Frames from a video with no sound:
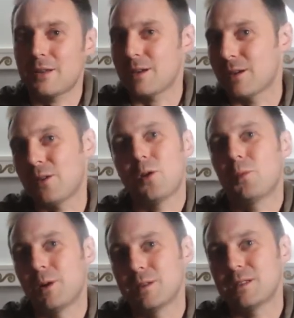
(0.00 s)

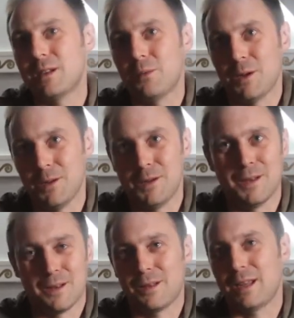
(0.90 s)
European cinema
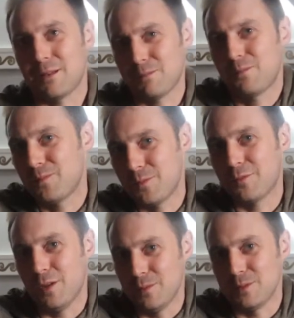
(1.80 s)
and like
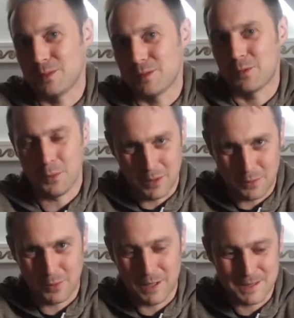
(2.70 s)
films from
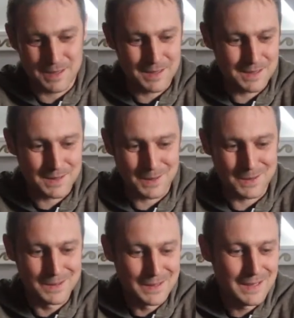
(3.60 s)
other places.
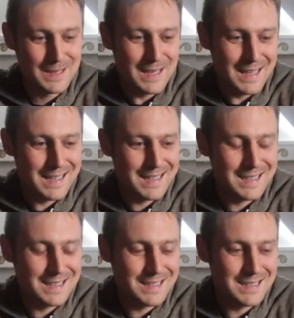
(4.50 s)
So,
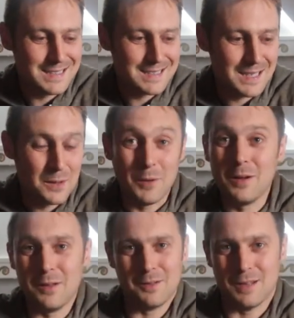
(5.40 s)
and among
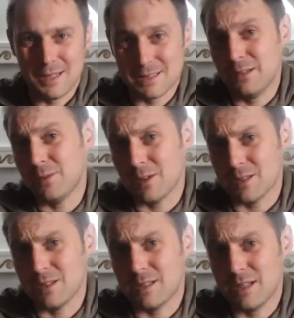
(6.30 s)
other things, I've
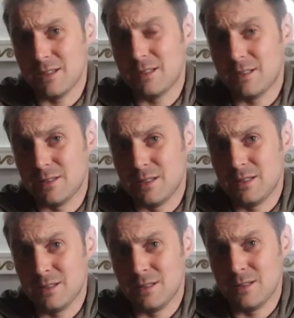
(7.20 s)
noticed that
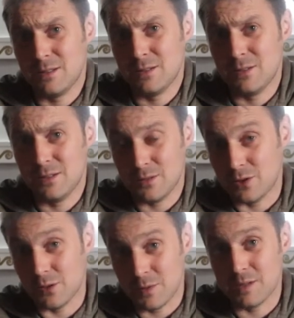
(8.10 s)

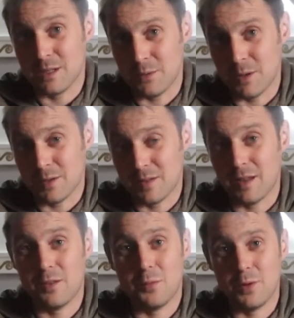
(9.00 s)
German cinema
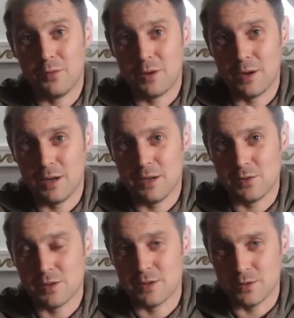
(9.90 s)
tend to be very
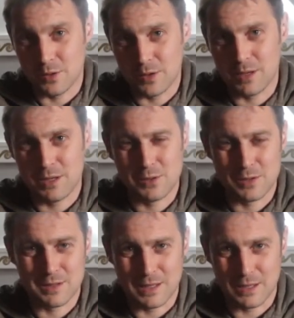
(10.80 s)
good and
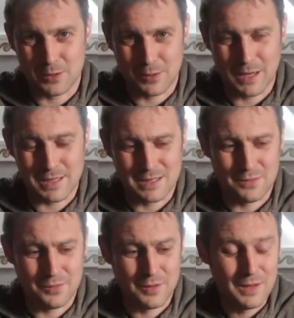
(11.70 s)
interesting and
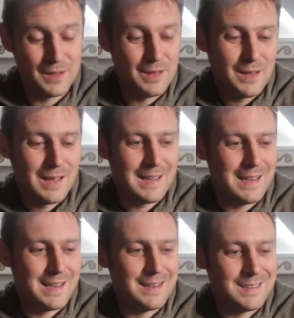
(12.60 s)
creative.
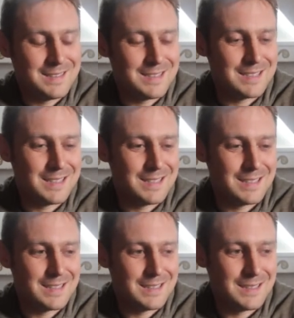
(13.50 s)
And
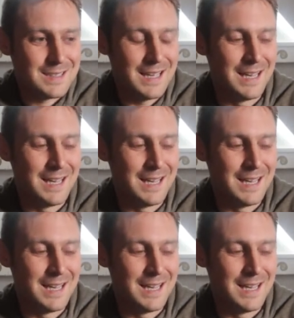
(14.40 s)
there's